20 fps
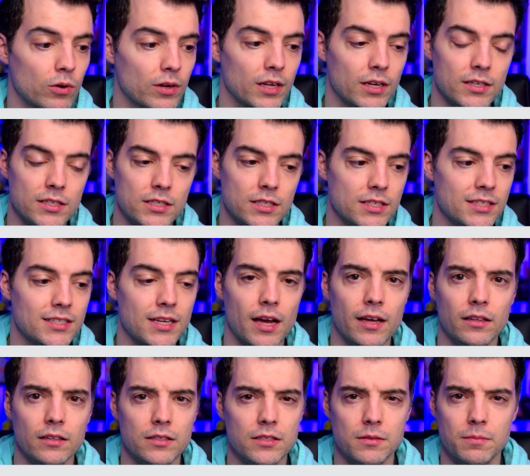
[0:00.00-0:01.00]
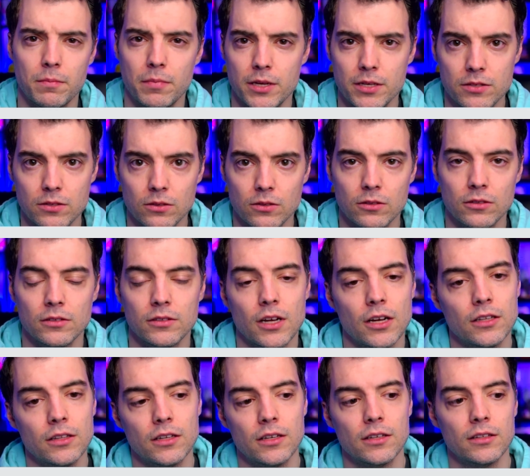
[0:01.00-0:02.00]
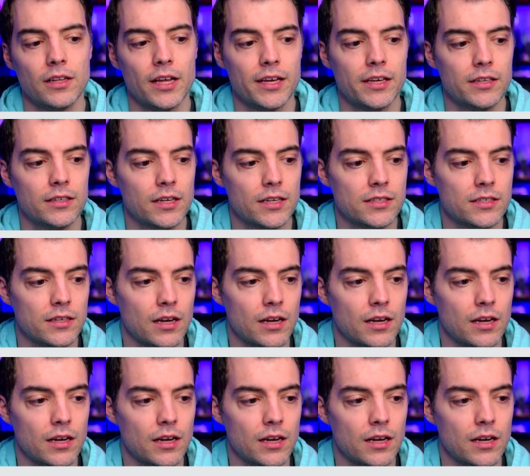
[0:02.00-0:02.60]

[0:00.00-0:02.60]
That is the silenced pistol on the light contestant, I